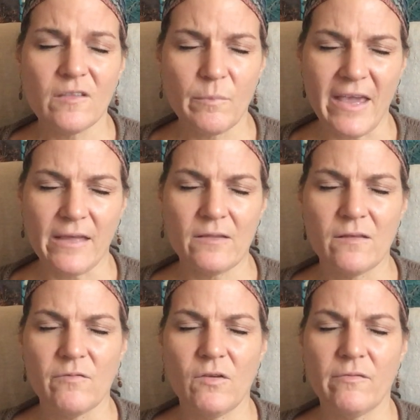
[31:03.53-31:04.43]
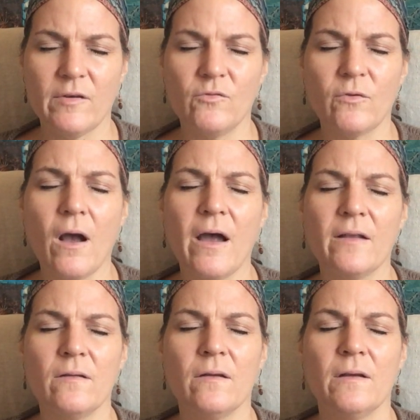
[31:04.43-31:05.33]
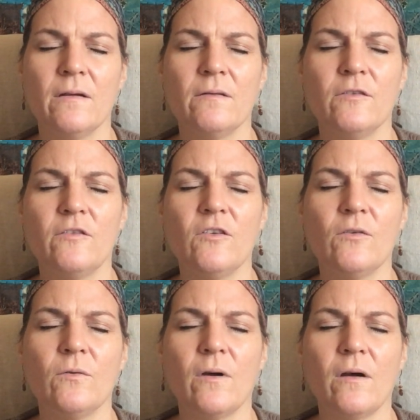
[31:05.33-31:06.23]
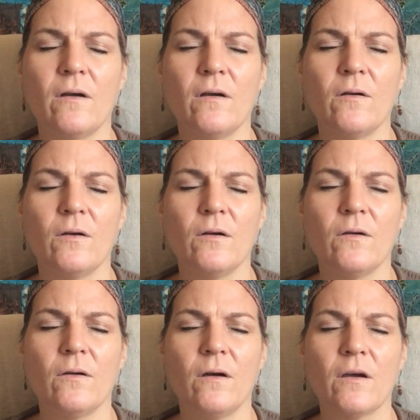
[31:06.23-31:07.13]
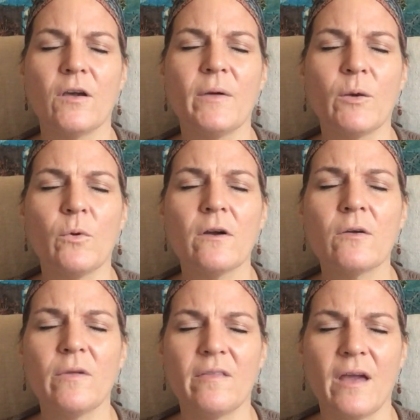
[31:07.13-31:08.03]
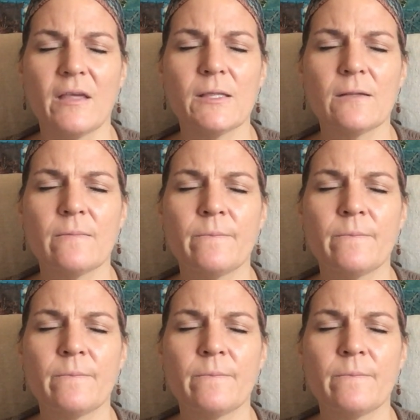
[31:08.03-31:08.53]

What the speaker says: space, if you feel drawn to do ongoing work with us,